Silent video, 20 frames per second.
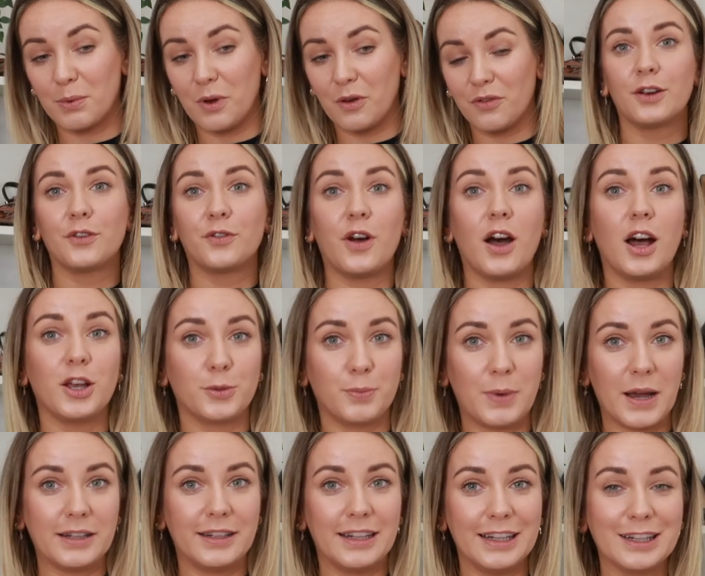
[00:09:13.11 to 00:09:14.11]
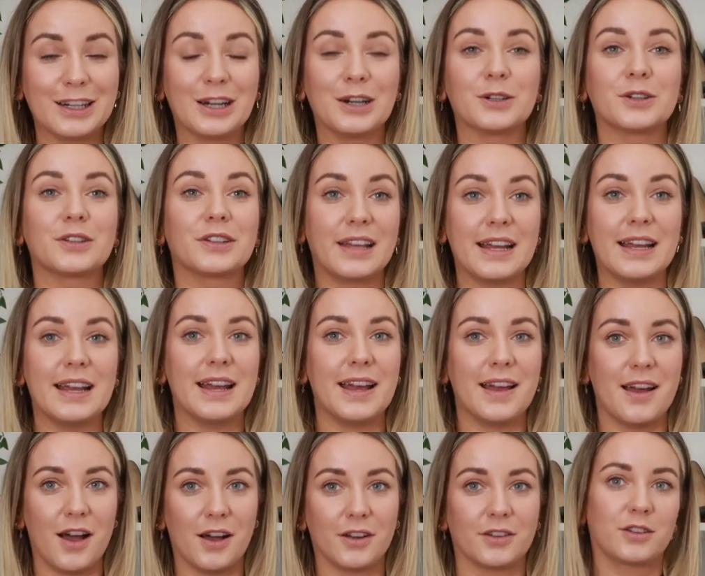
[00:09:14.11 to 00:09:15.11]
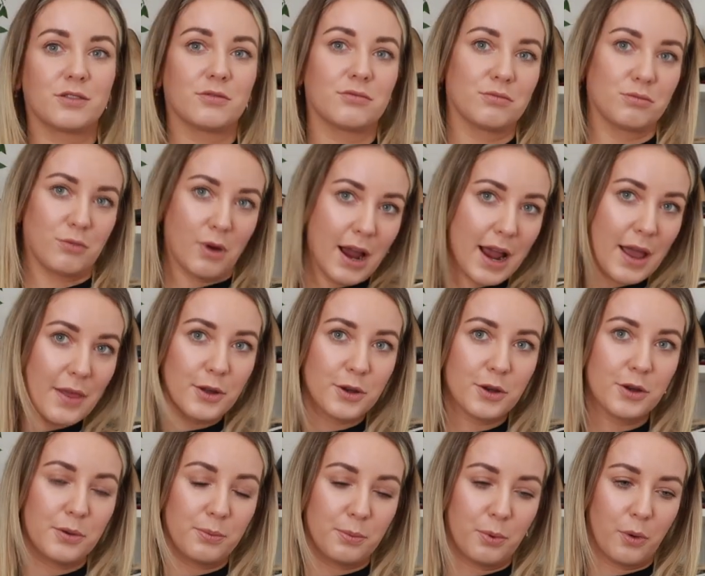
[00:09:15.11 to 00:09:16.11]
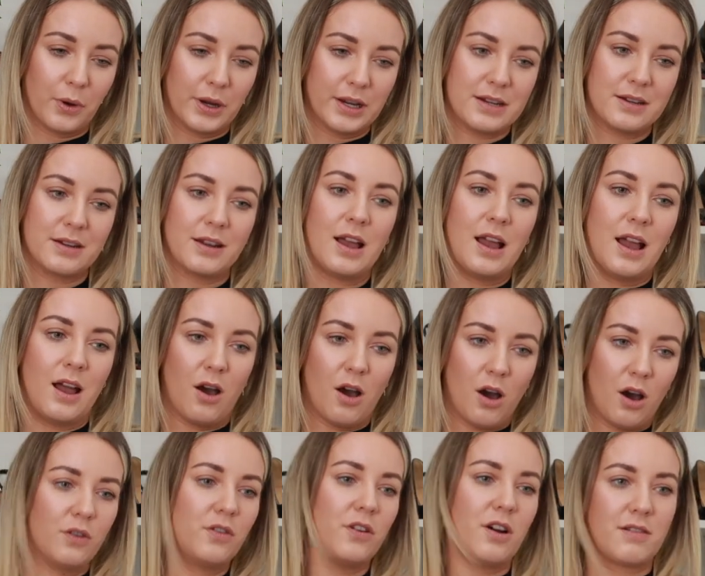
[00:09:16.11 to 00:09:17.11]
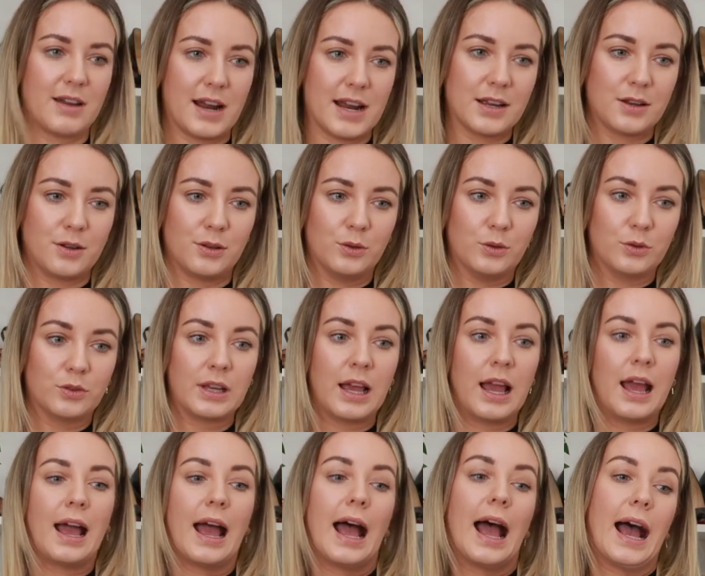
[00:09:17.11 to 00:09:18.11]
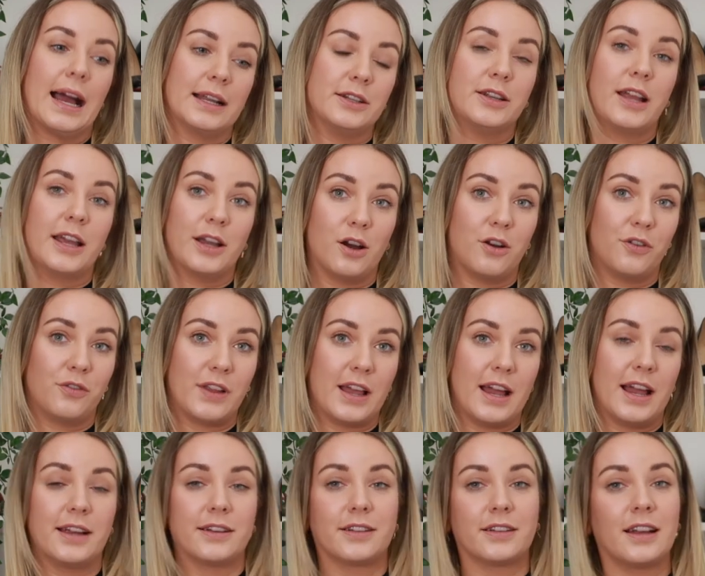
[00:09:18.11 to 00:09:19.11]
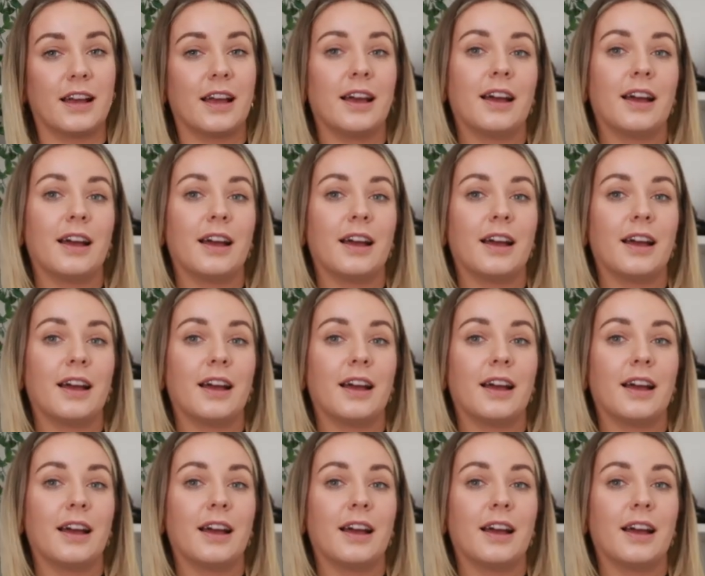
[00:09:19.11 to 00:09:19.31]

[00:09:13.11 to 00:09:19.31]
But for us petite girls, they hit us right at the good point of our ankles and they are flared